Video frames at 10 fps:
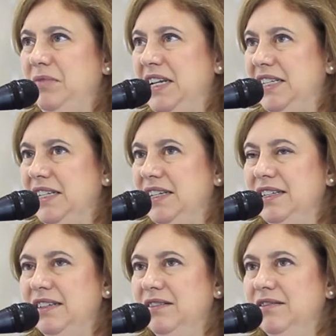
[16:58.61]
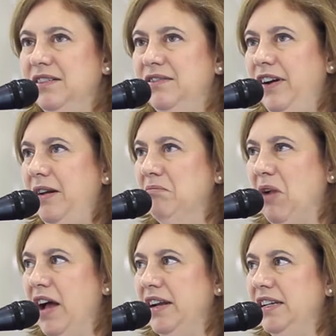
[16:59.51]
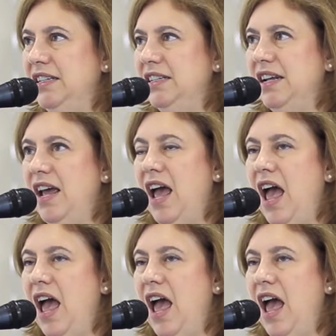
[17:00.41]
pieces, very modest,